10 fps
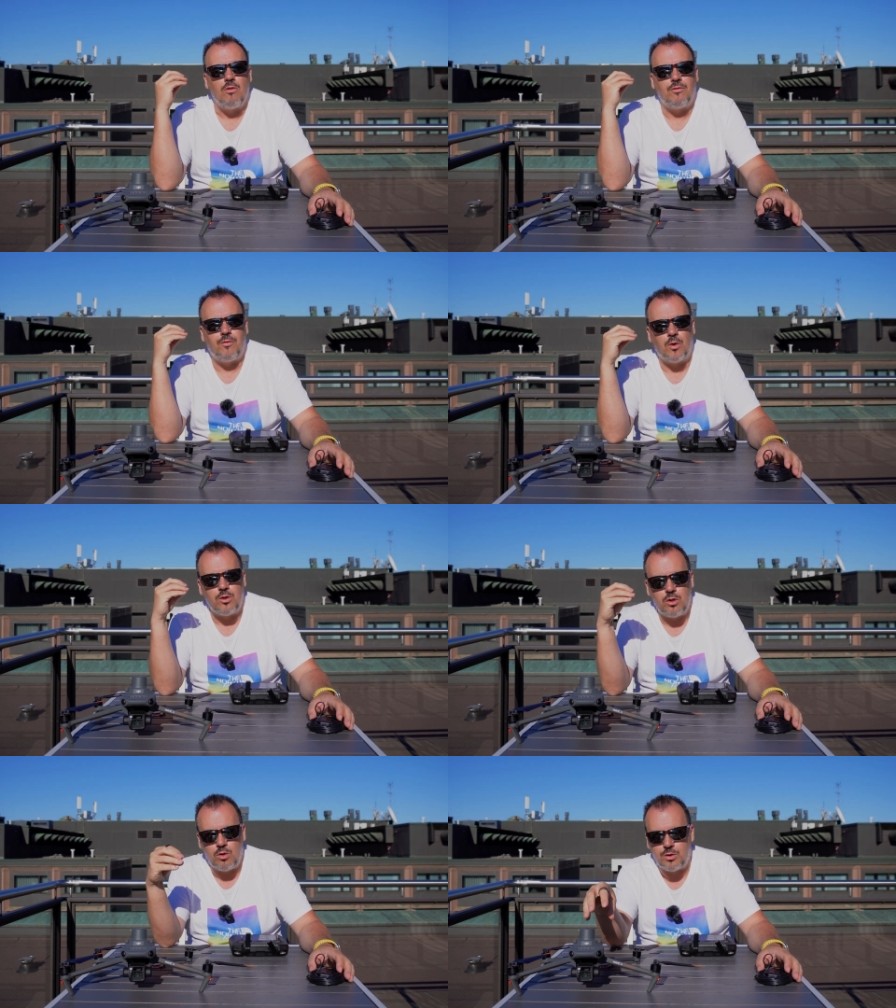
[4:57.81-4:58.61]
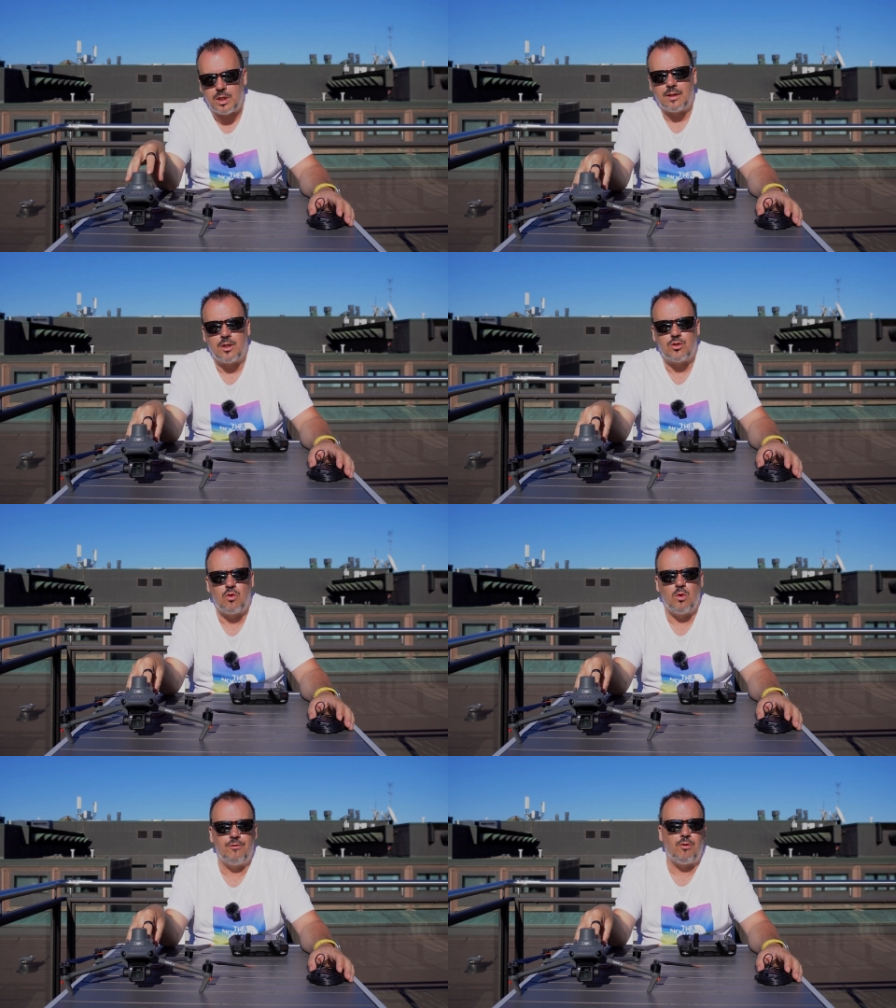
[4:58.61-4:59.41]
for using this
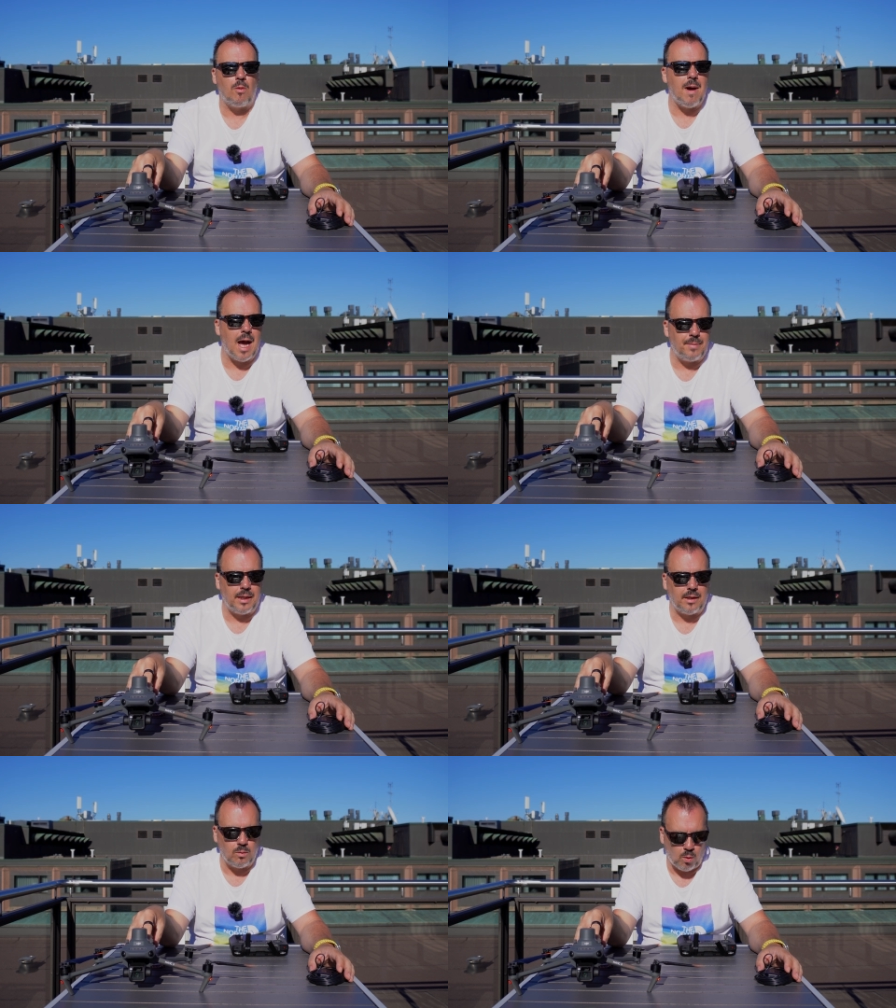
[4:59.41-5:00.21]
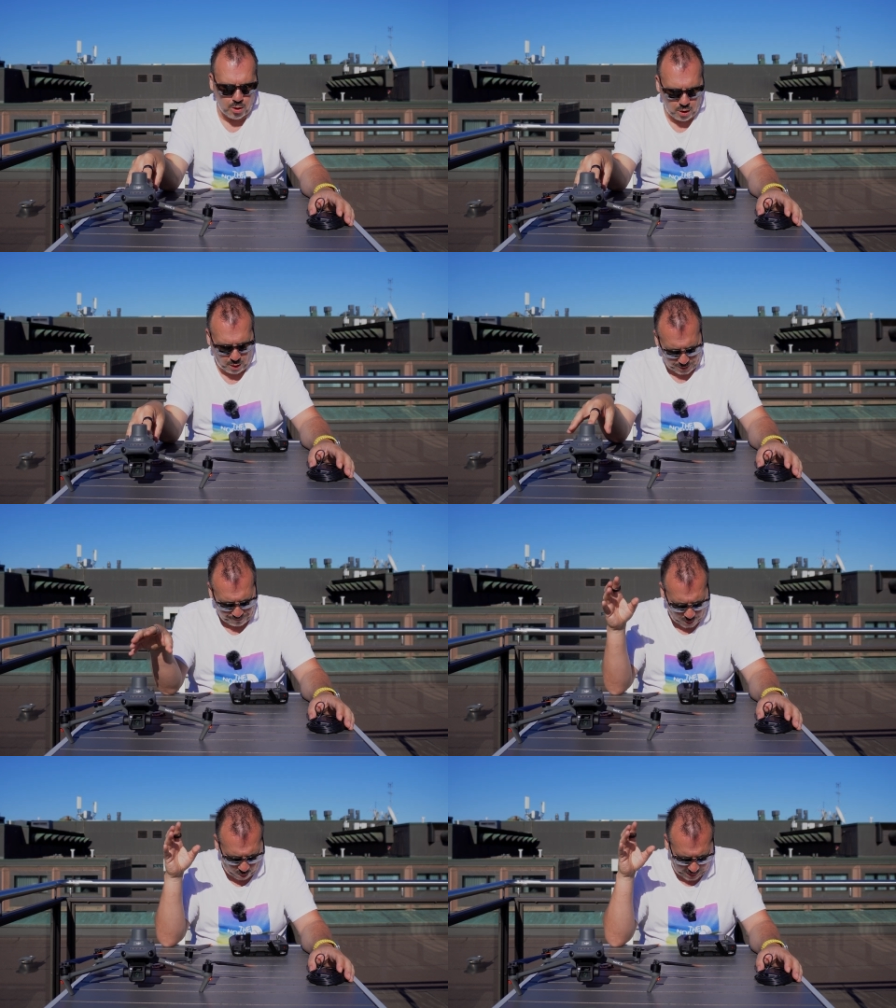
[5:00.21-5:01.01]
drone for mapping and whatnot.